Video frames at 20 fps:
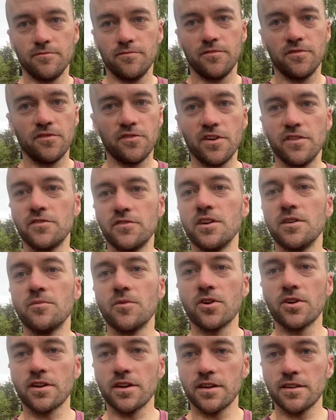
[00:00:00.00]
50
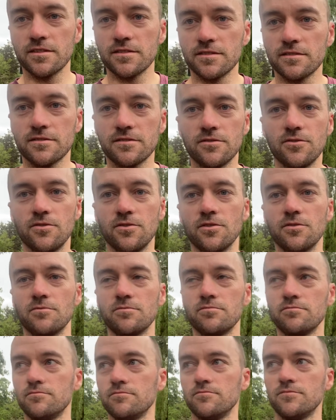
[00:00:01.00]
Merkins or
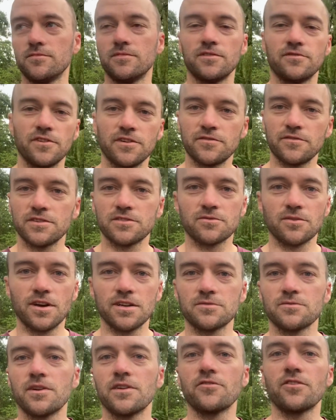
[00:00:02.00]
50
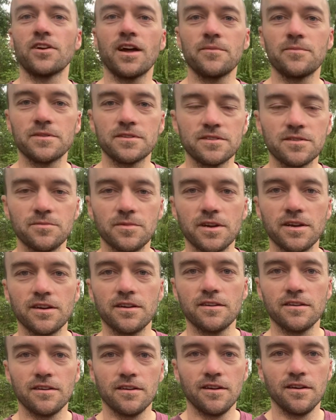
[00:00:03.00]
squats, whatever it happens to be.
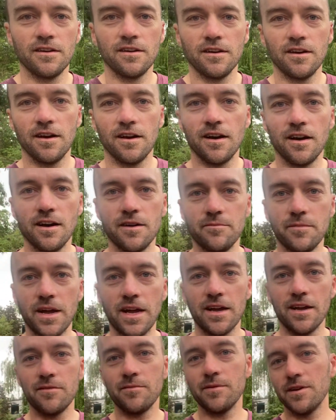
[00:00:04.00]

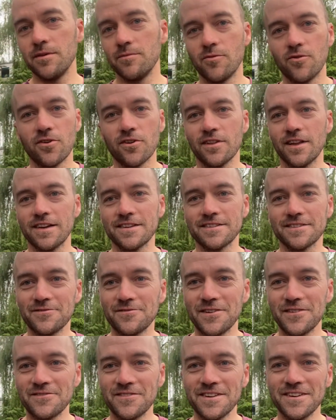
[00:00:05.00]
Maybe more or less than
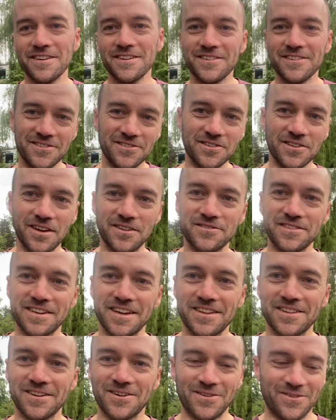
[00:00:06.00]
50. You'll have to
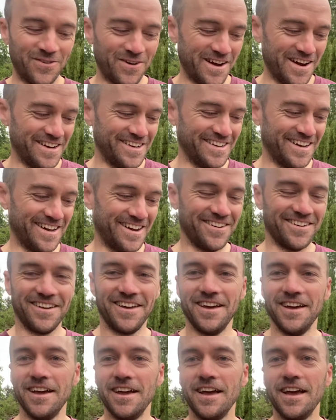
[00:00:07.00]
get there to find out.
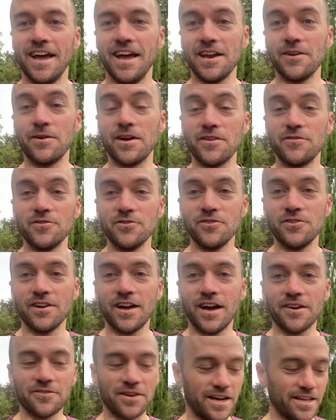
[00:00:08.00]
Anyway, if you do
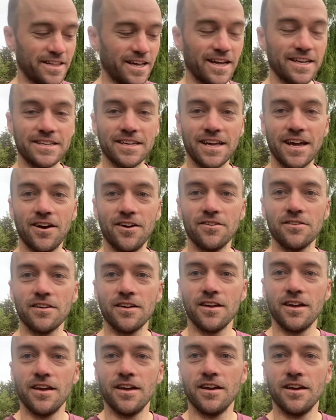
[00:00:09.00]
not write that down,
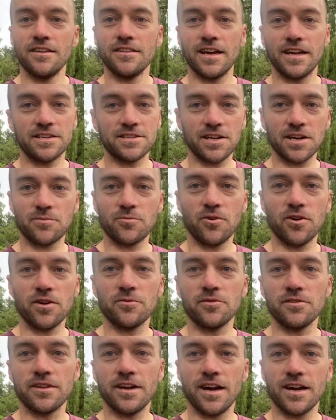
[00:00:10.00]
that checkpoint
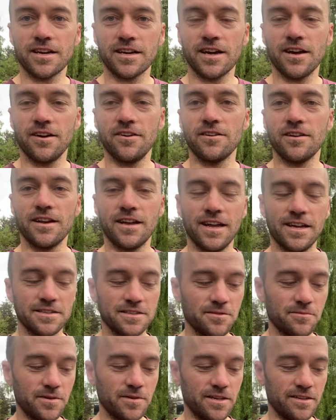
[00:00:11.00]
will not count, and it has
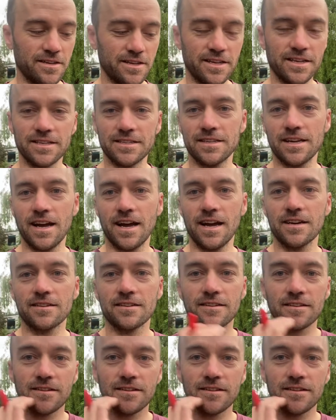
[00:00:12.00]
to be the exact